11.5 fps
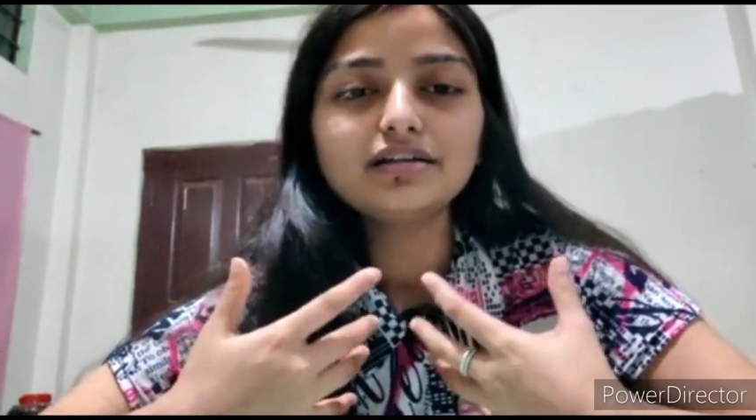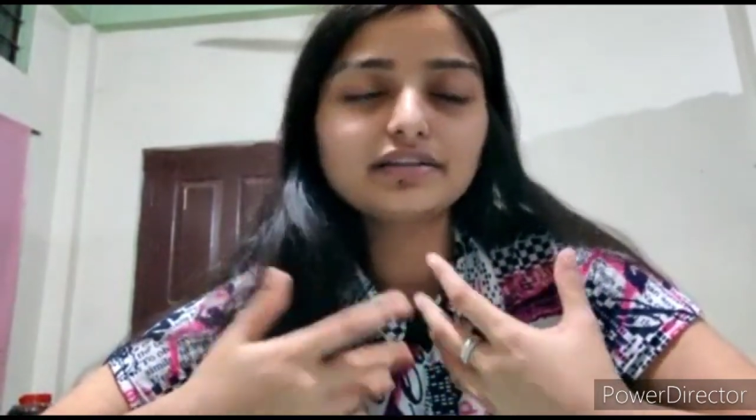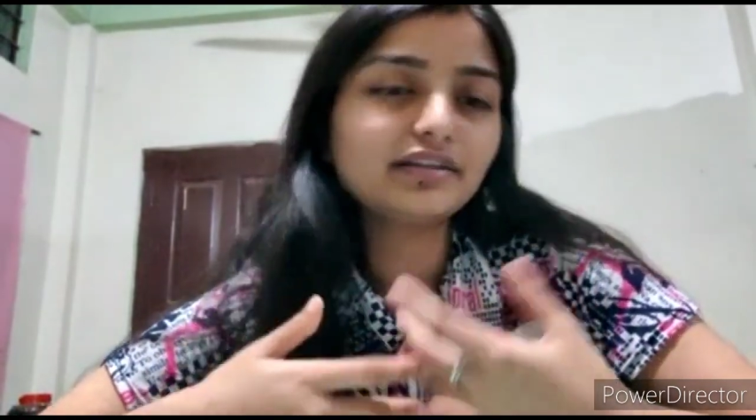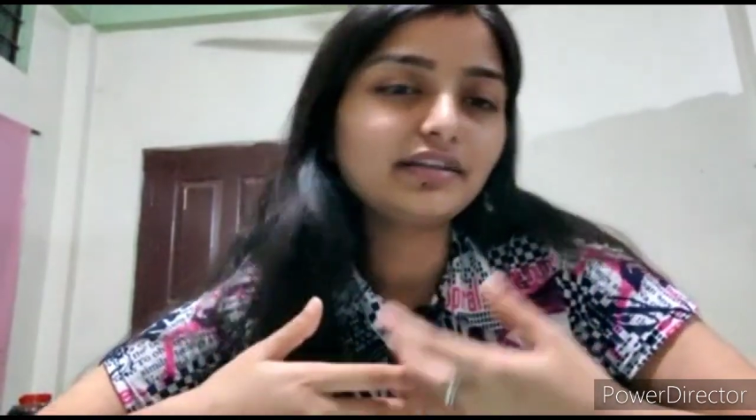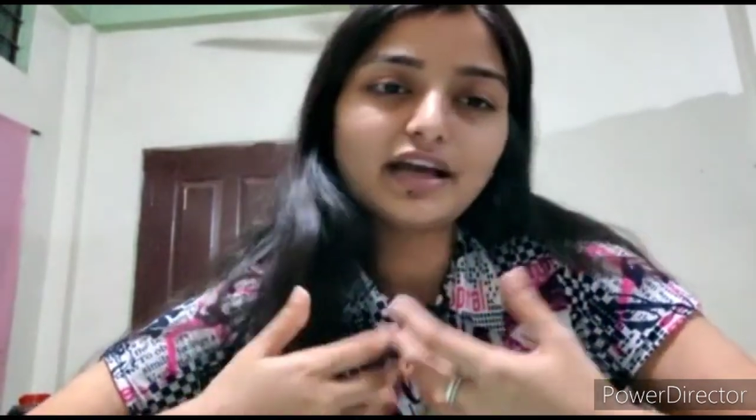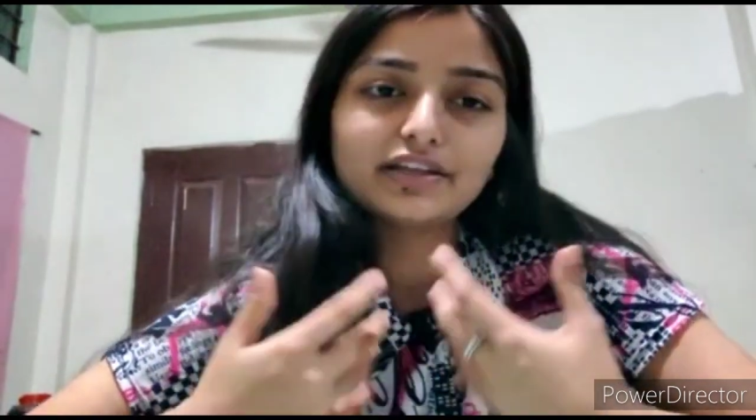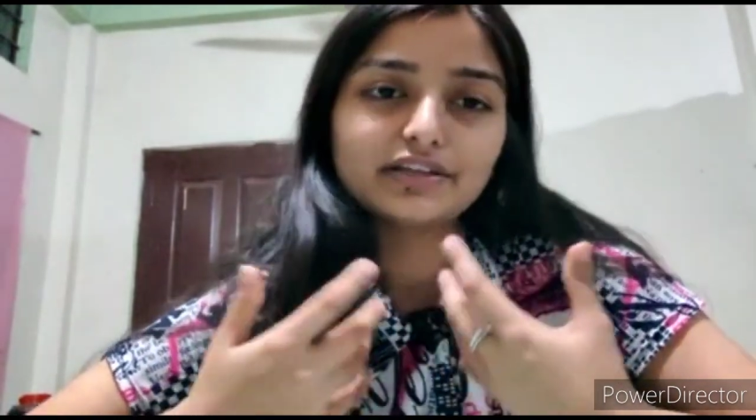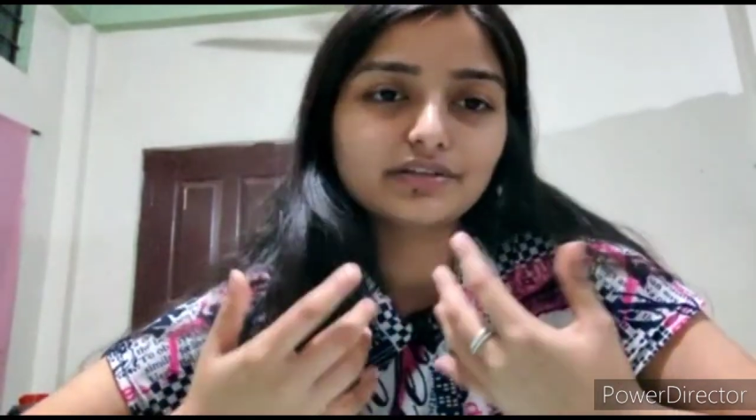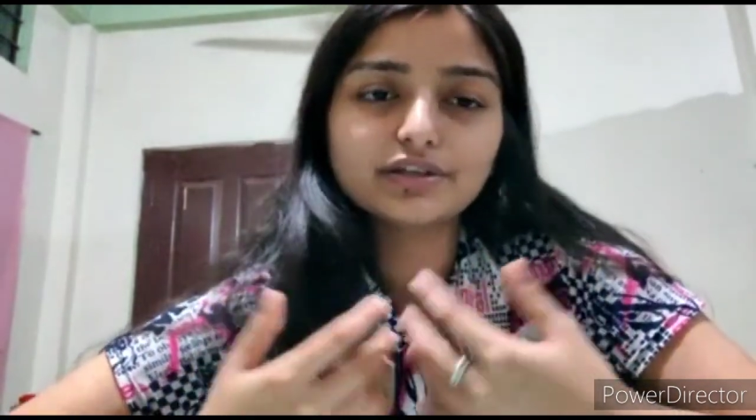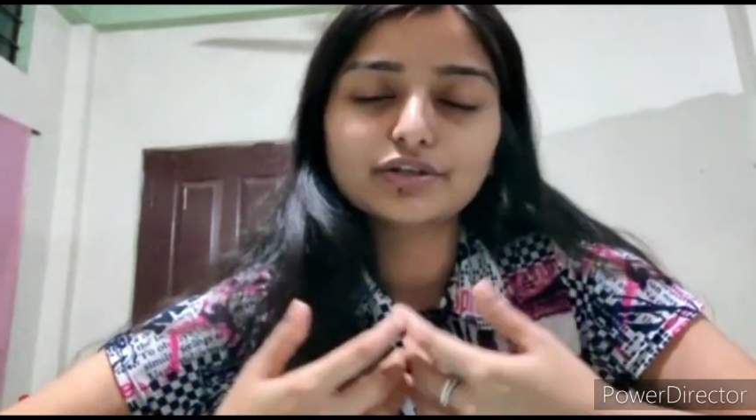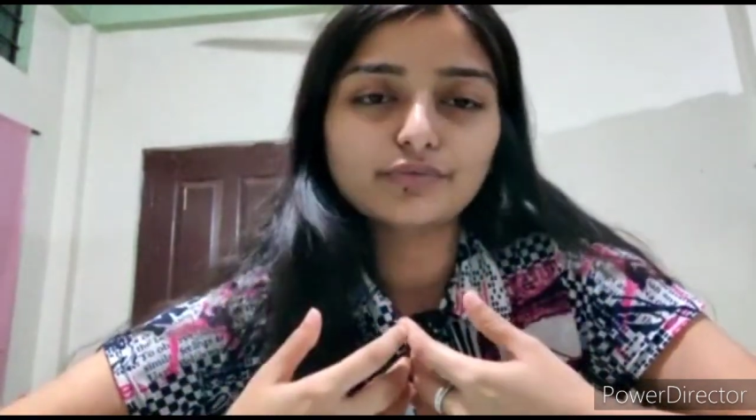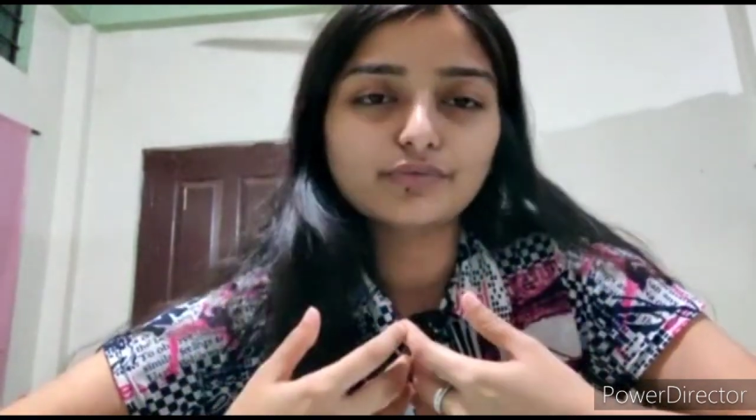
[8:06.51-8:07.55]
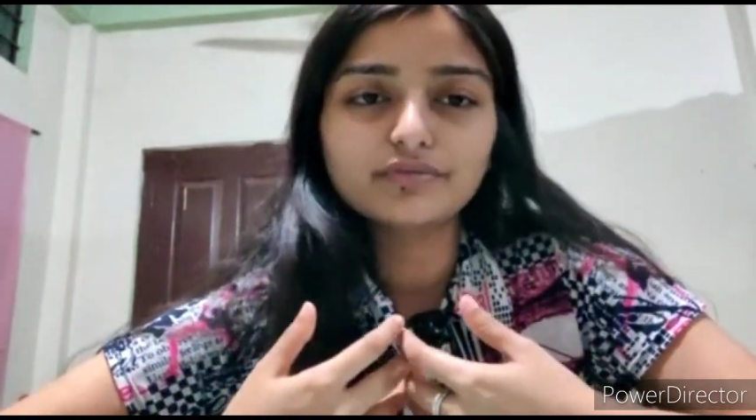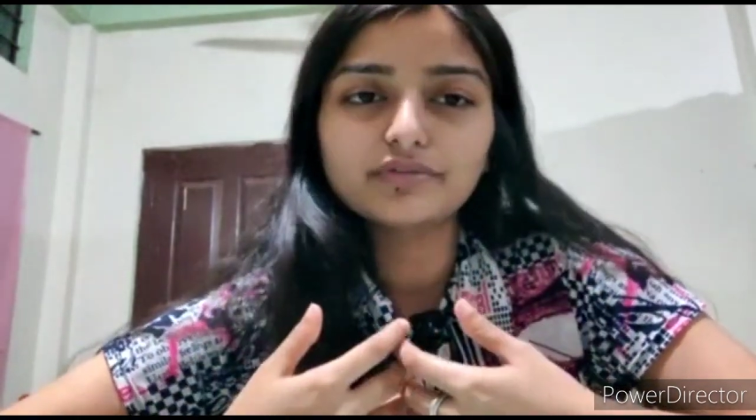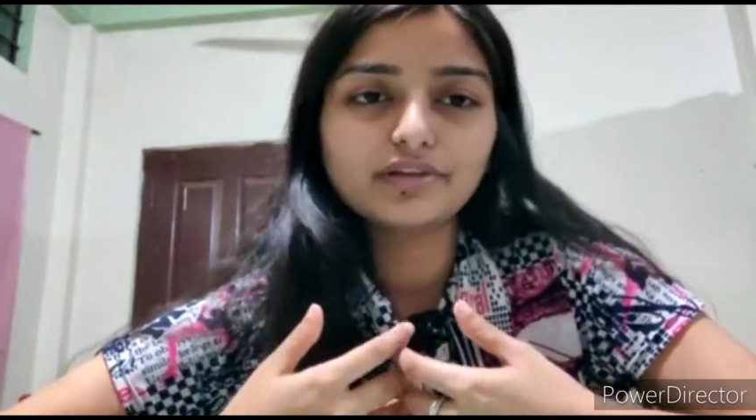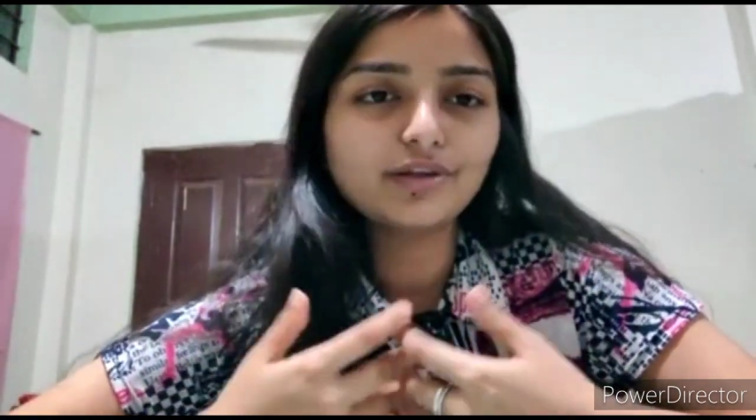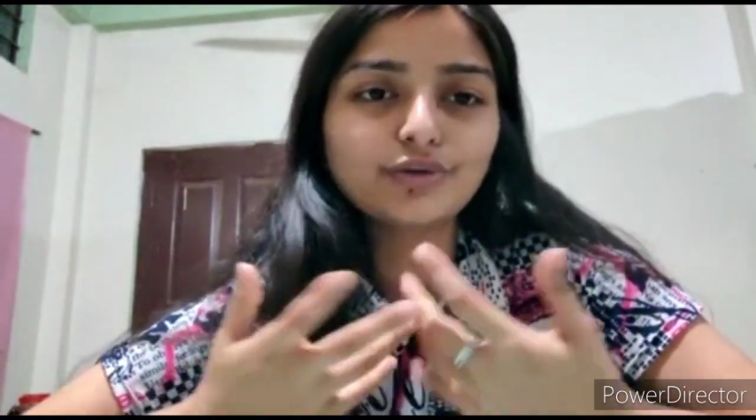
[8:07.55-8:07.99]
yeah, they're,
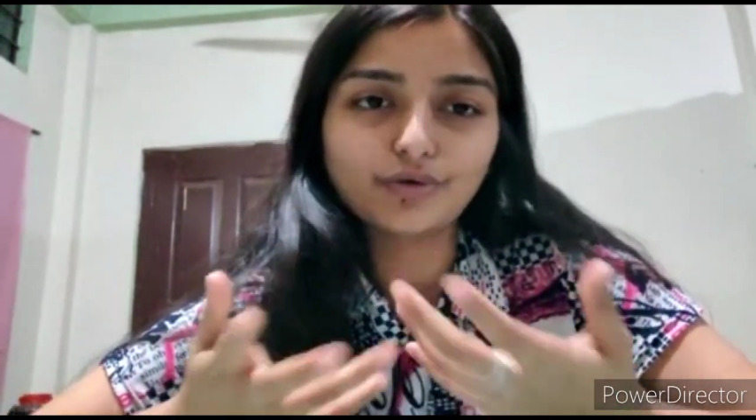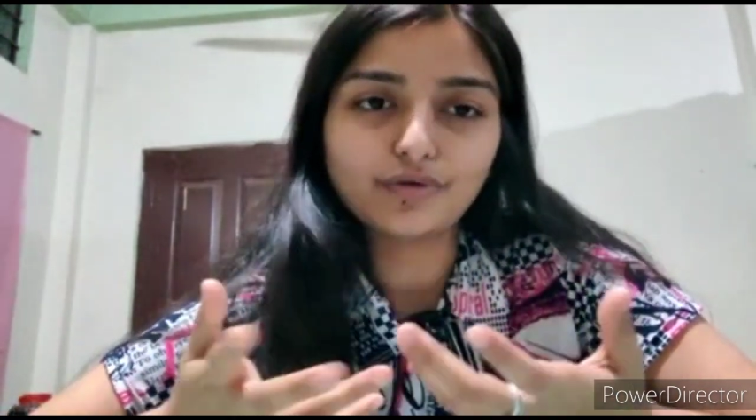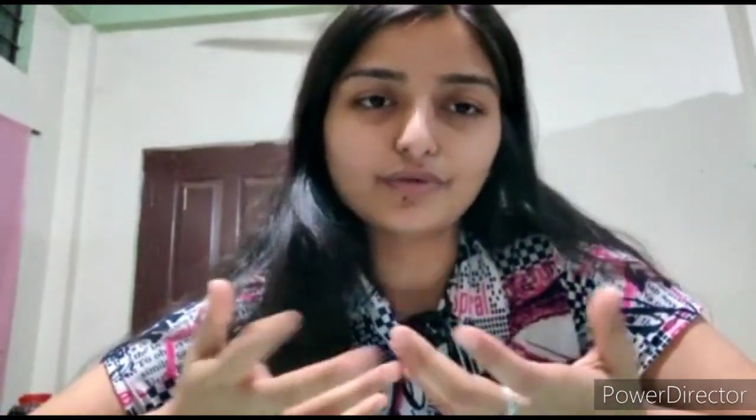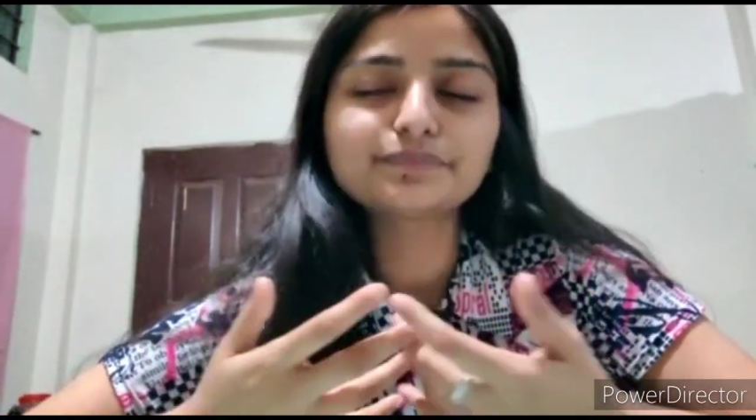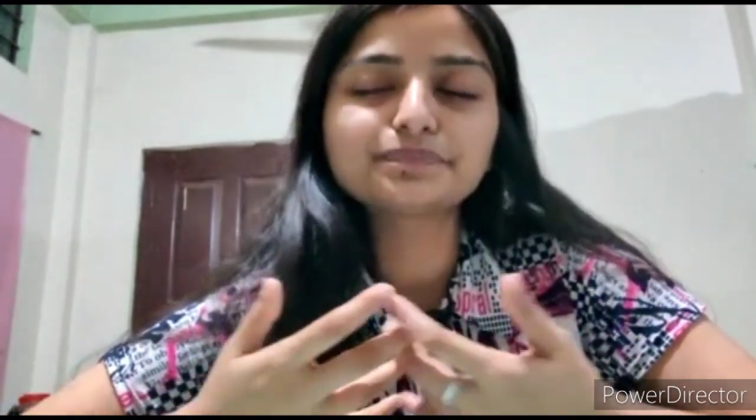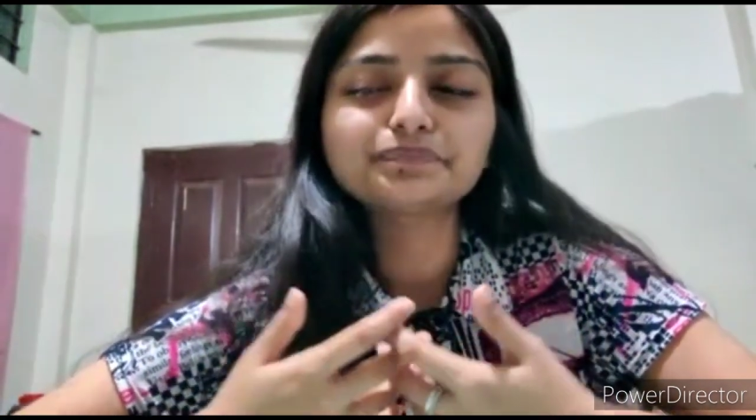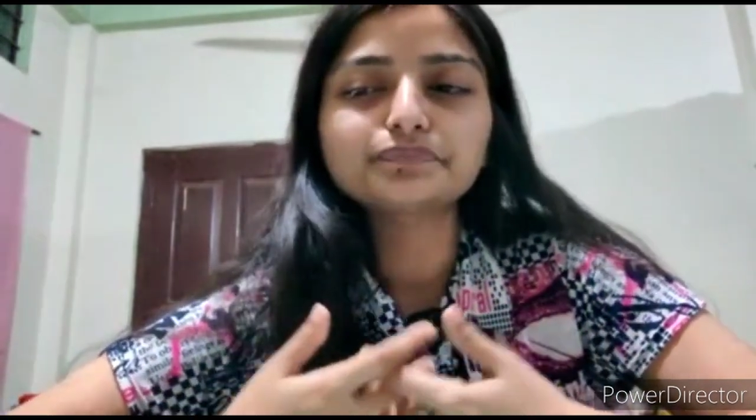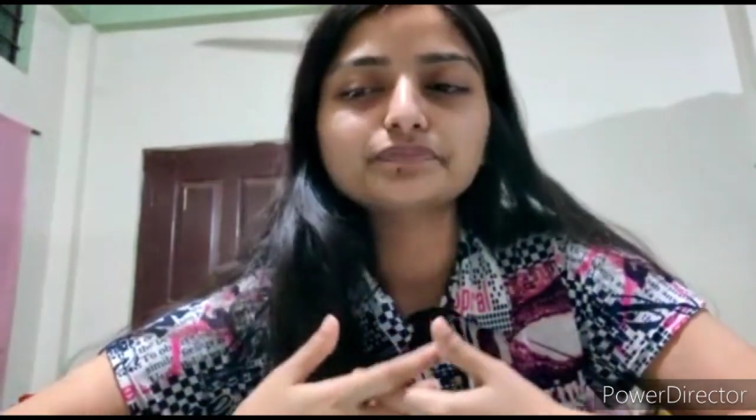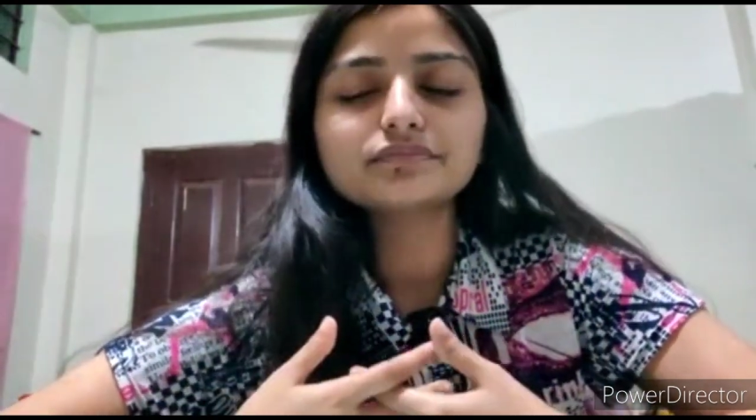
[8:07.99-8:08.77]
you know.